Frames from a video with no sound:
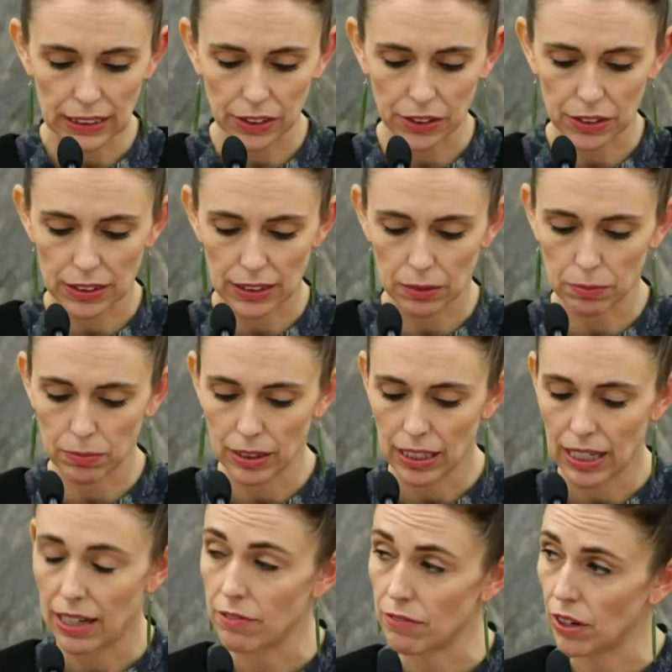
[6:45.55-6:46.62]

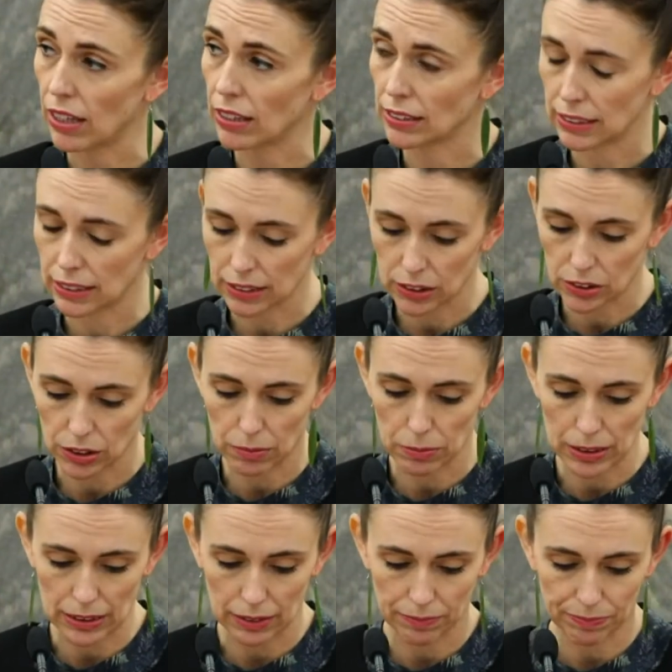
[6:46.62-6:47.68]
terrorism and violent
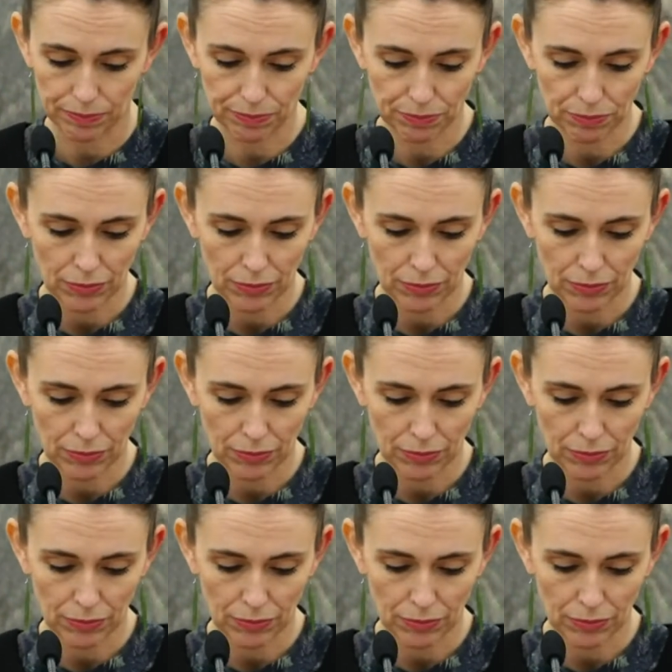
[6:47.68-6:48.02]
extremism,